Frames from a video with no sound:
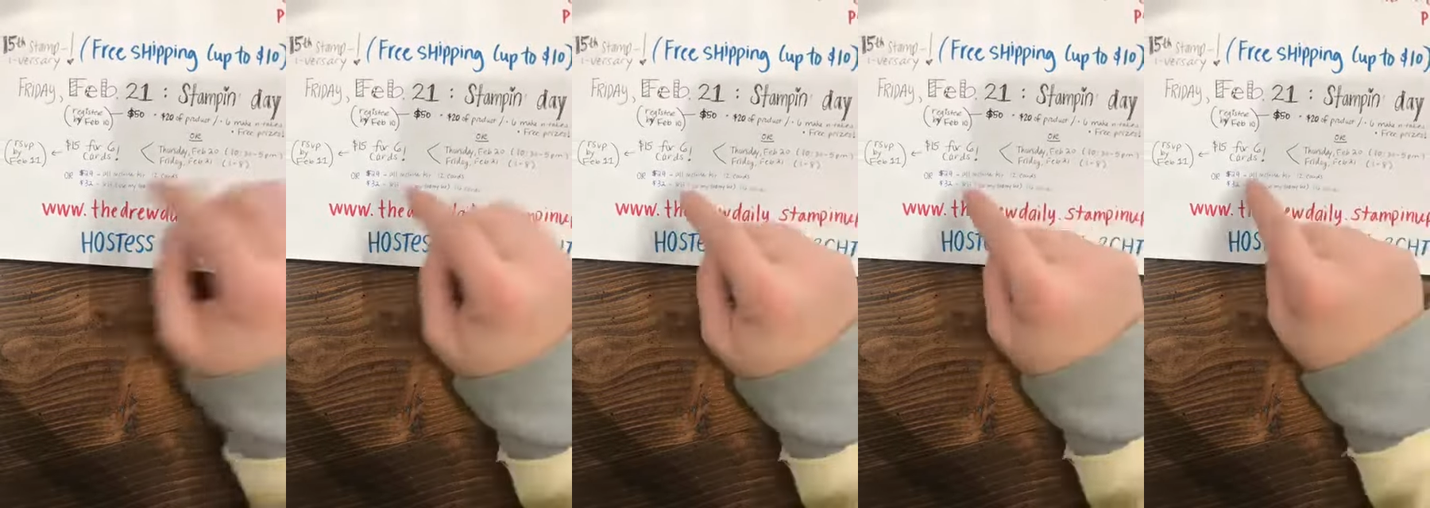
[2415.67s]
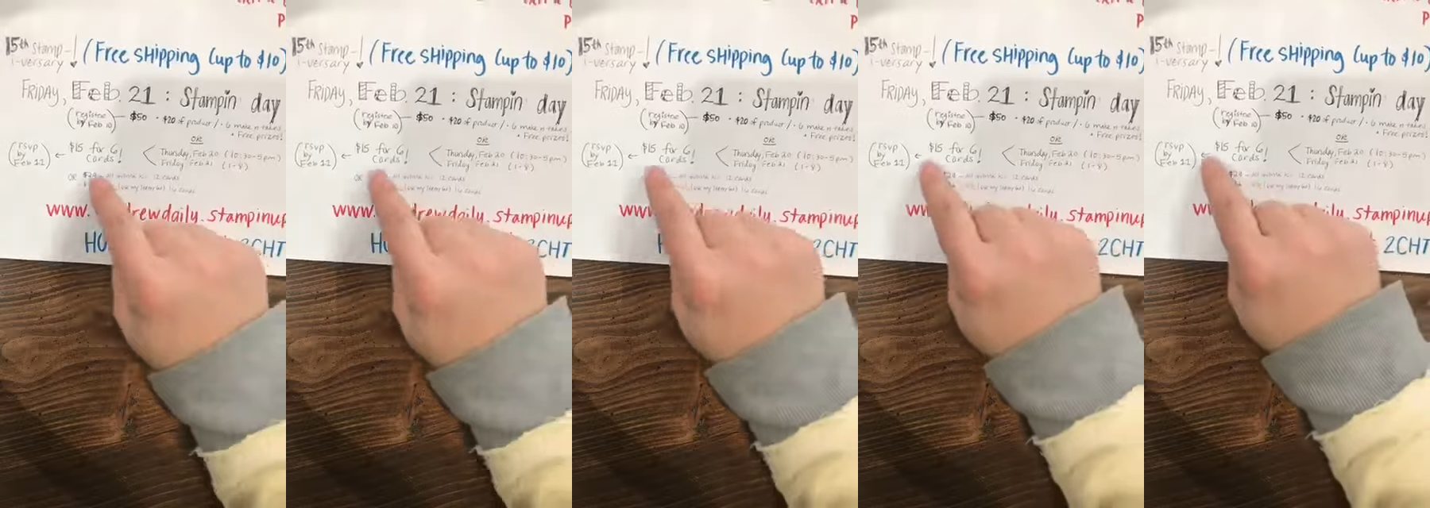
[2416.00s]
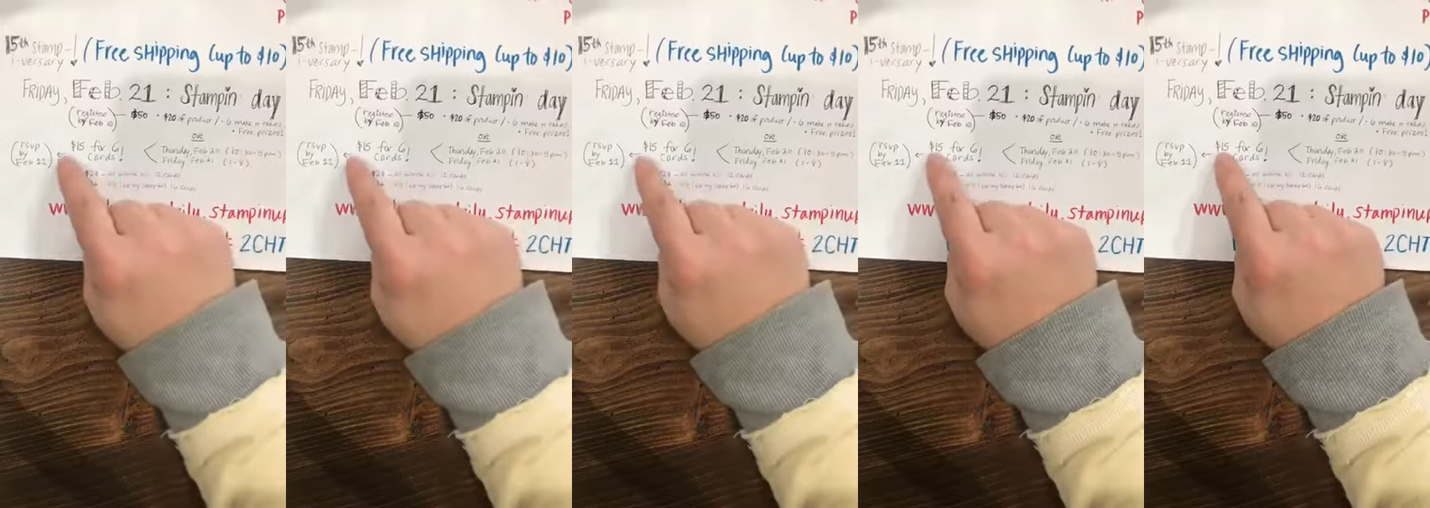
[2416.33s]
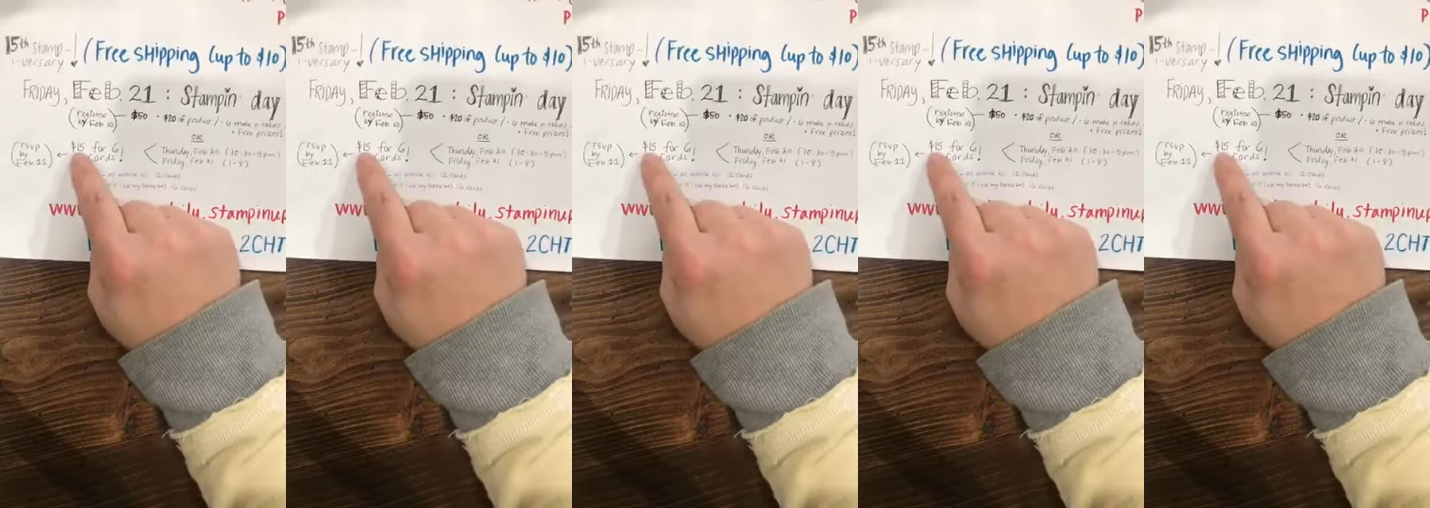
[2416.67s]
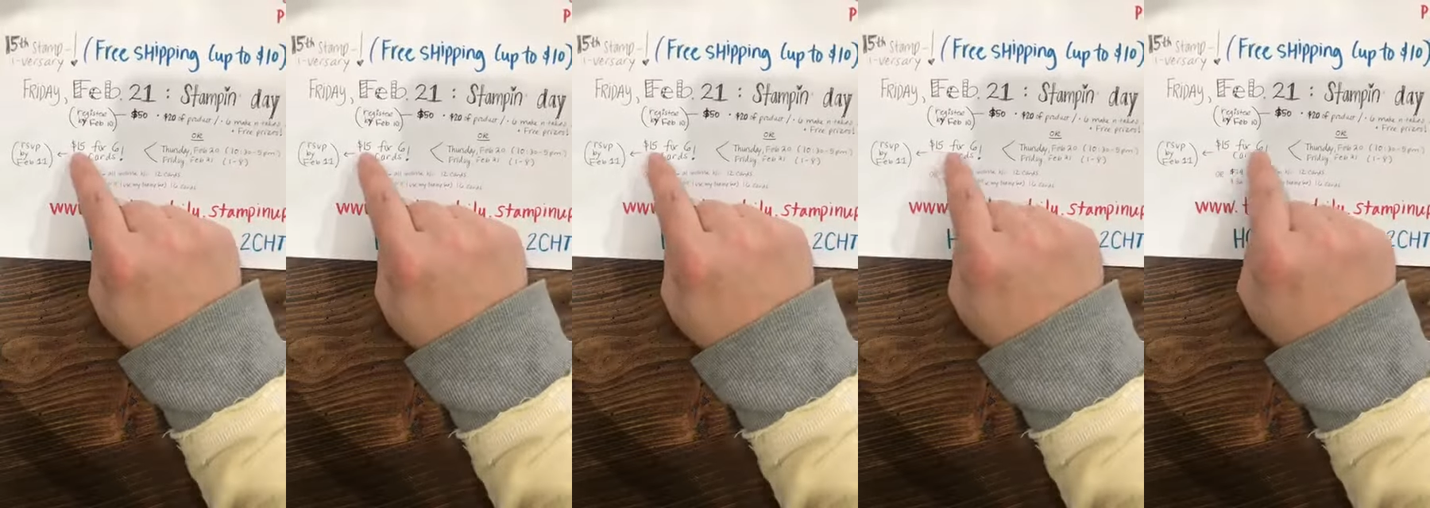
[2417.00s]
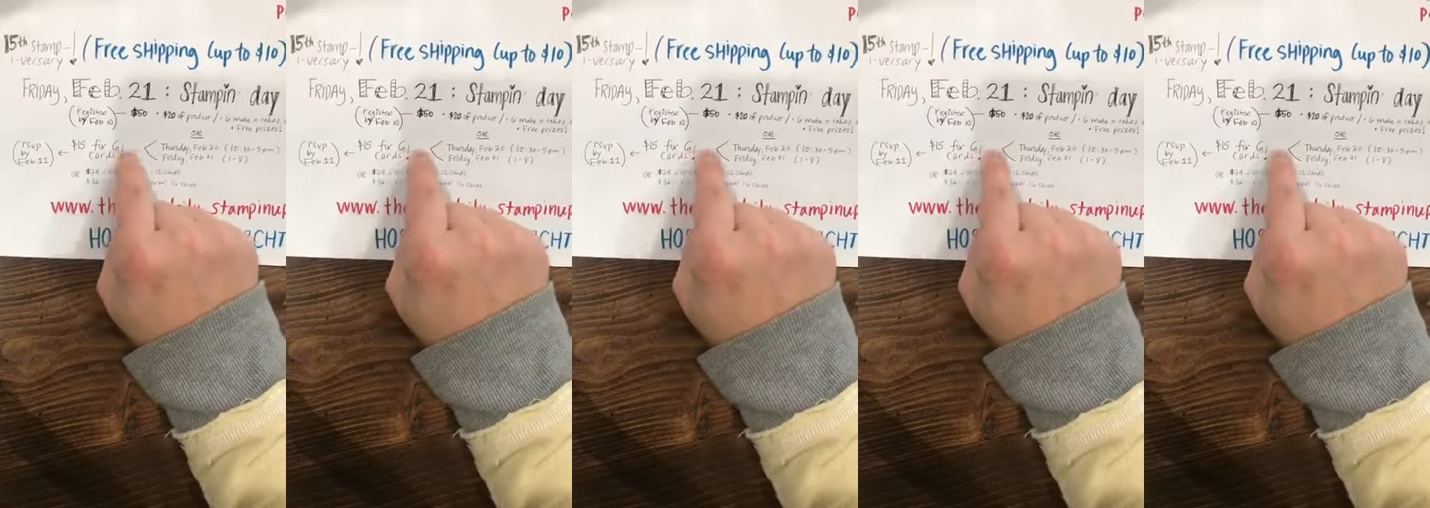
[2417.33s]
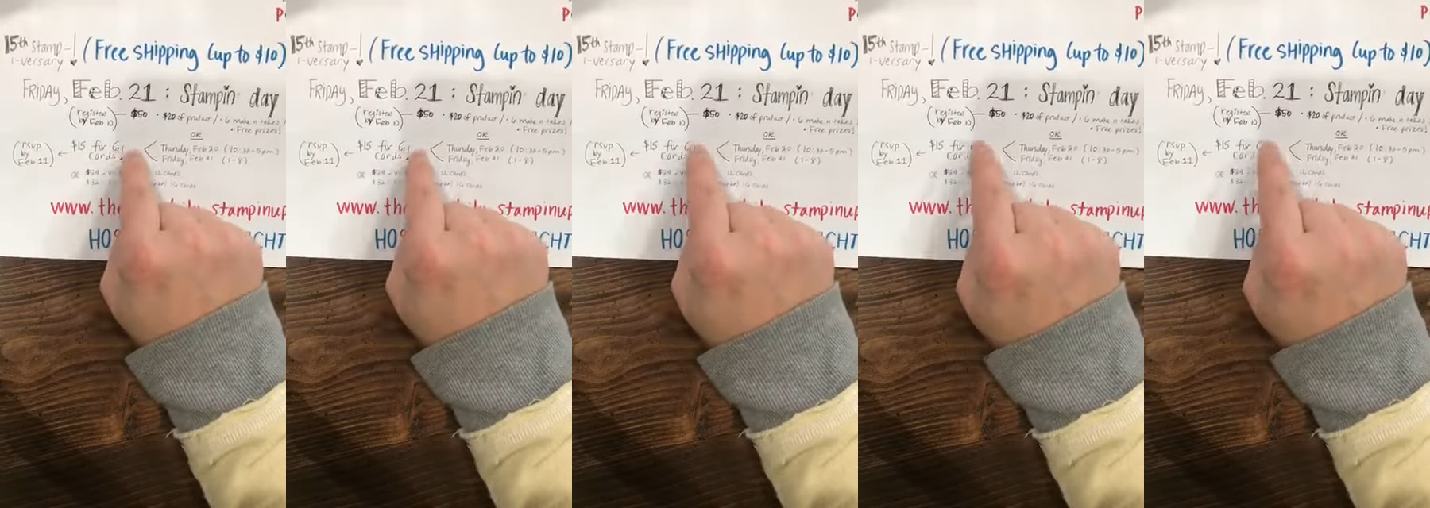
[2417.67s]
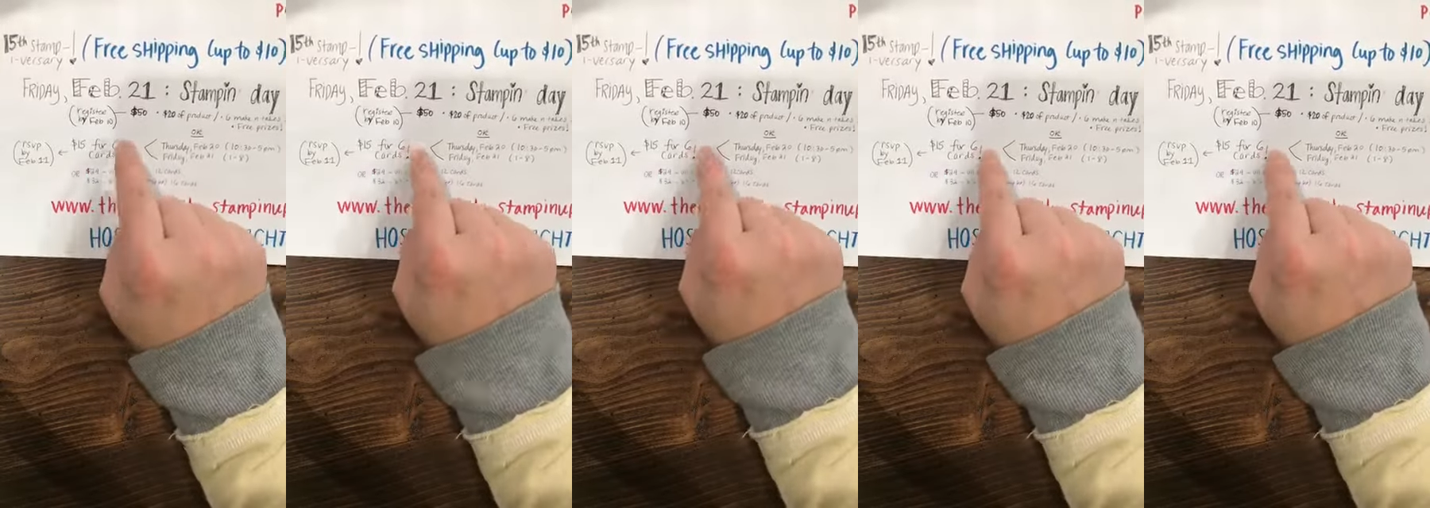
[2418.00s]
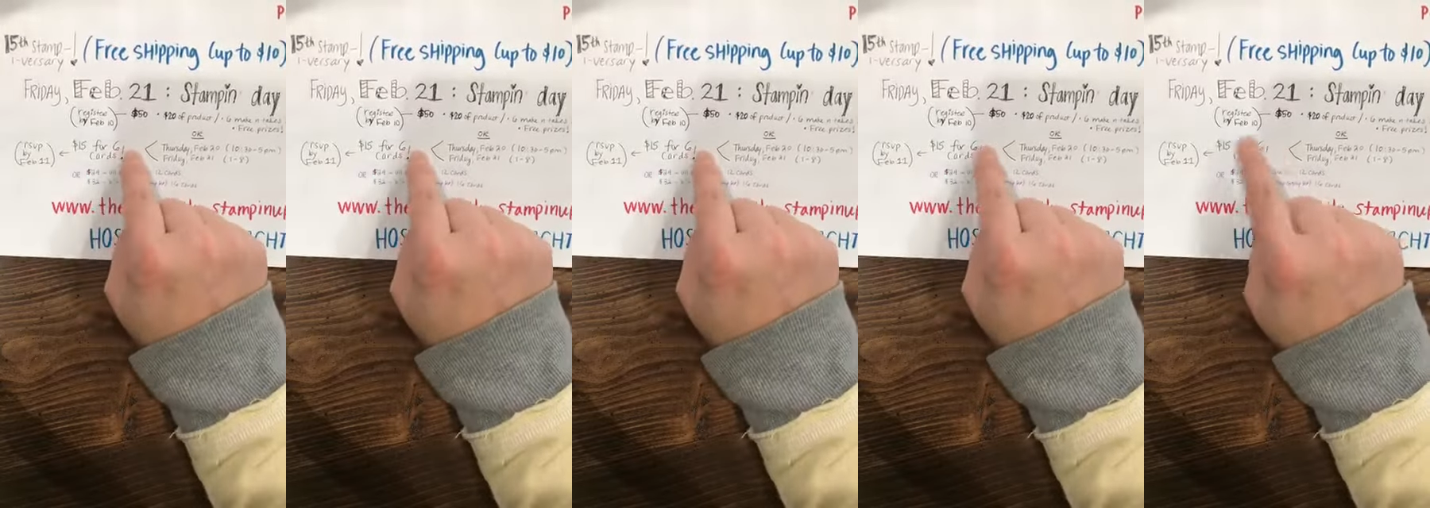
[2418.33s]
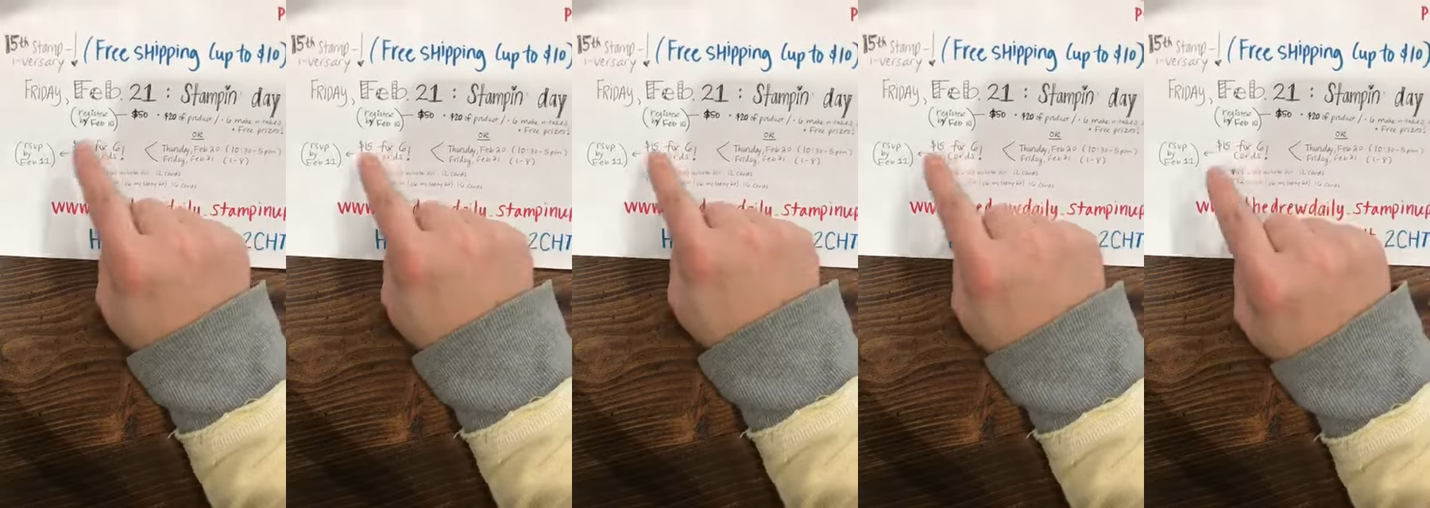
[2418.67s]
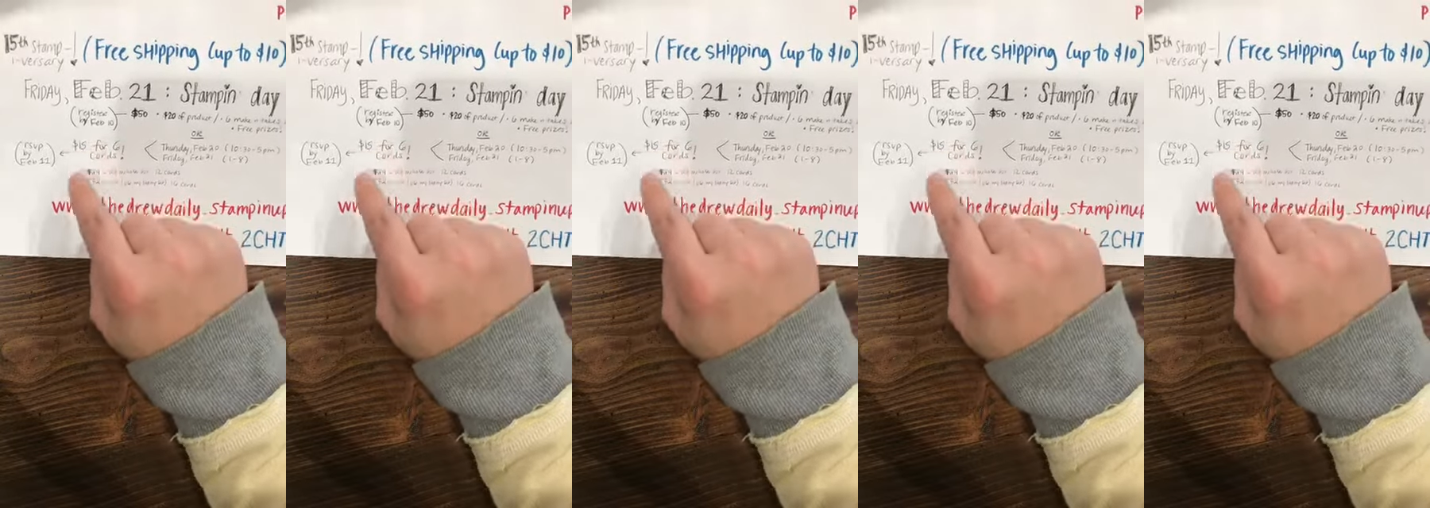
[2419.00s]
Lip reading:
(no speaker visible)